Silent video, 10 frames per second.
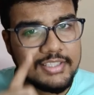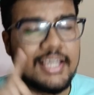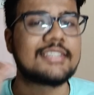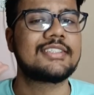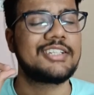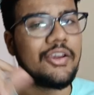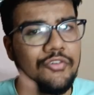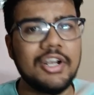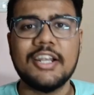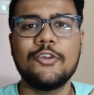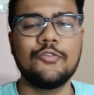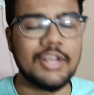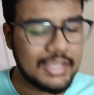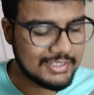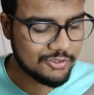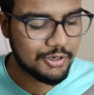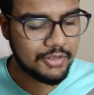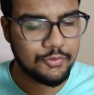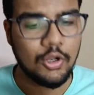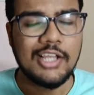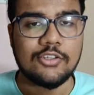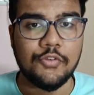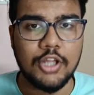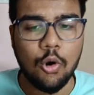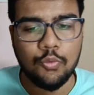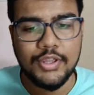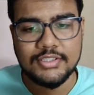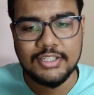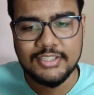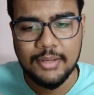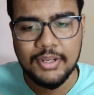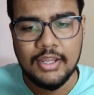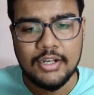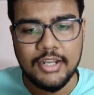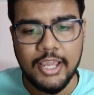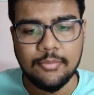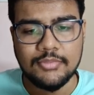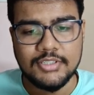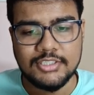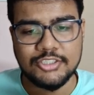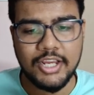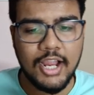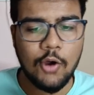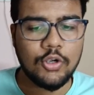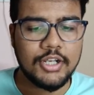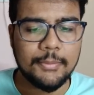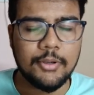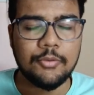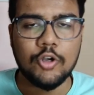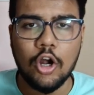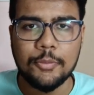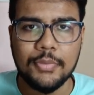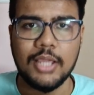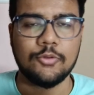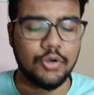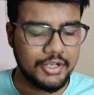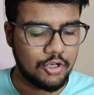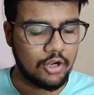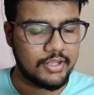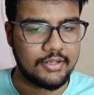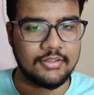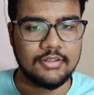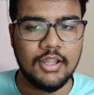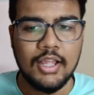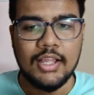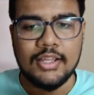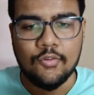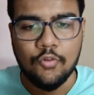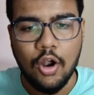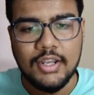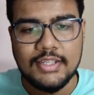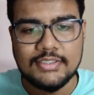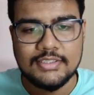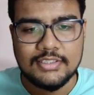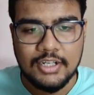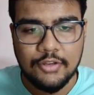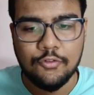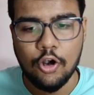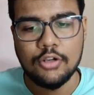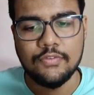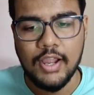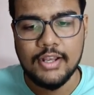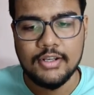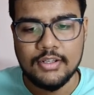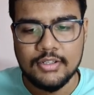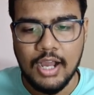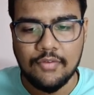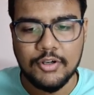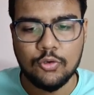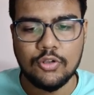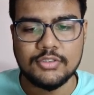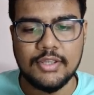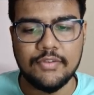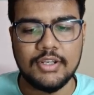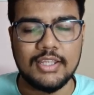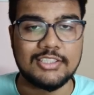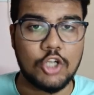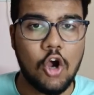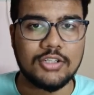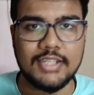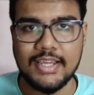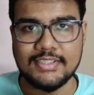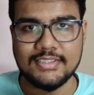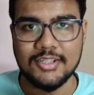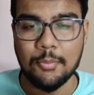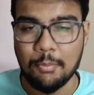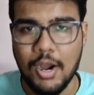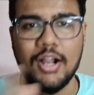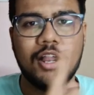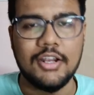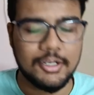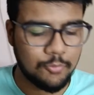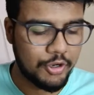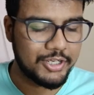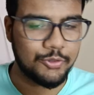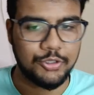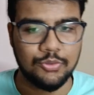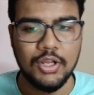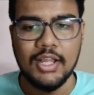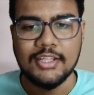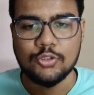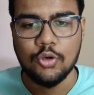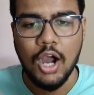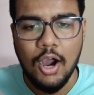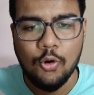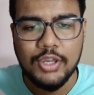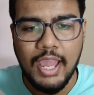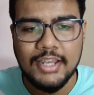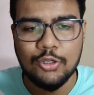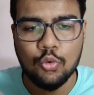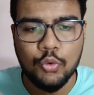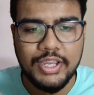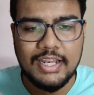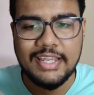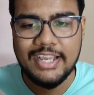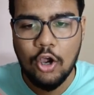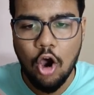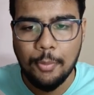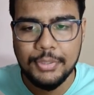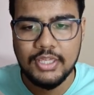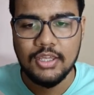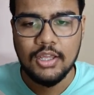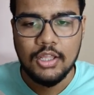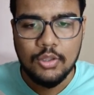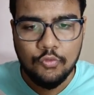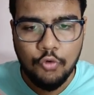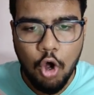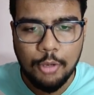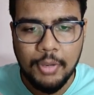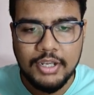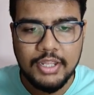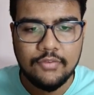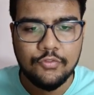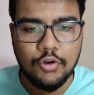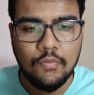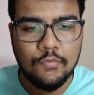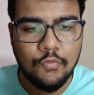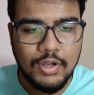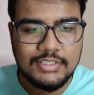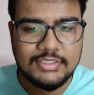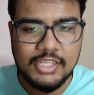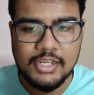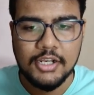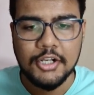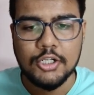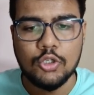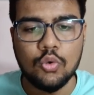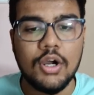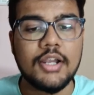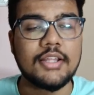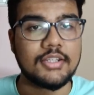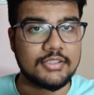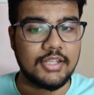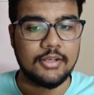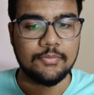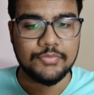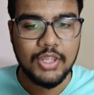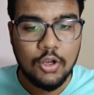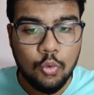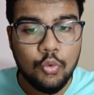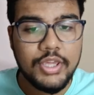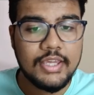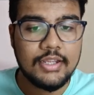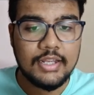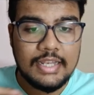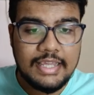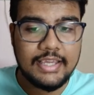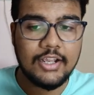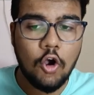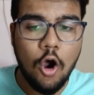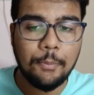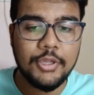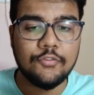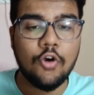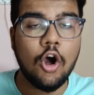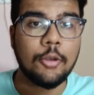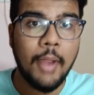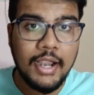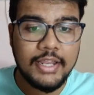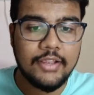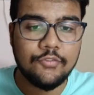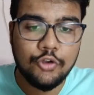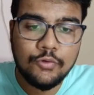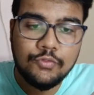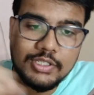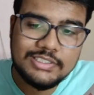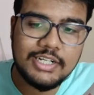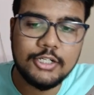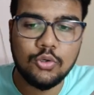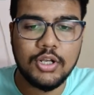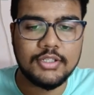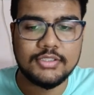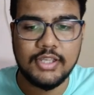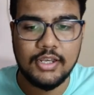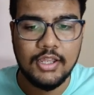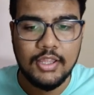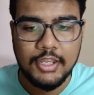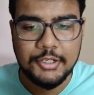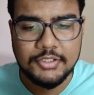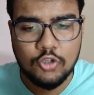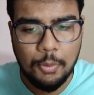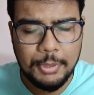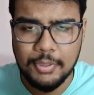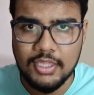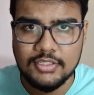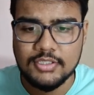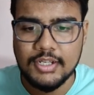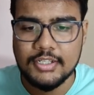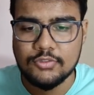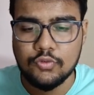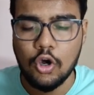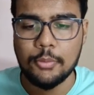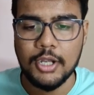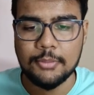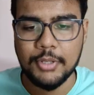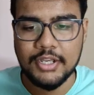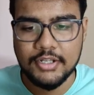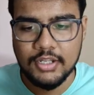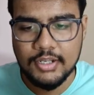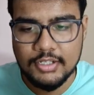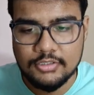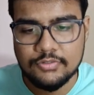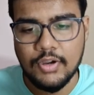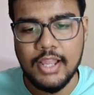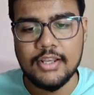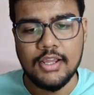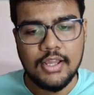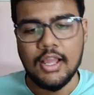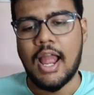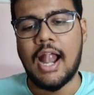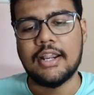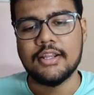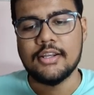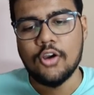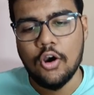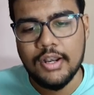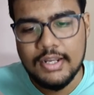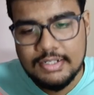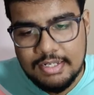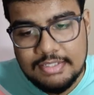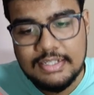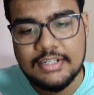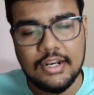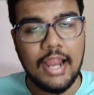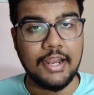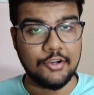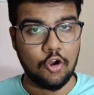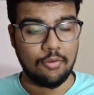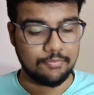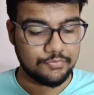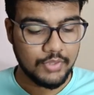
Yes, definitely you will ace your interview. So without wasting time, just check out www.primecoding.in. What is the default file after 2007 is DocsX. Mark the right point to you. So how can you quickly copy formatting from one cell to another cell? Quickly copy formatting from one cell to another cell. It is copy paste, it is format painter, it is file handle, or it is a dry and draw.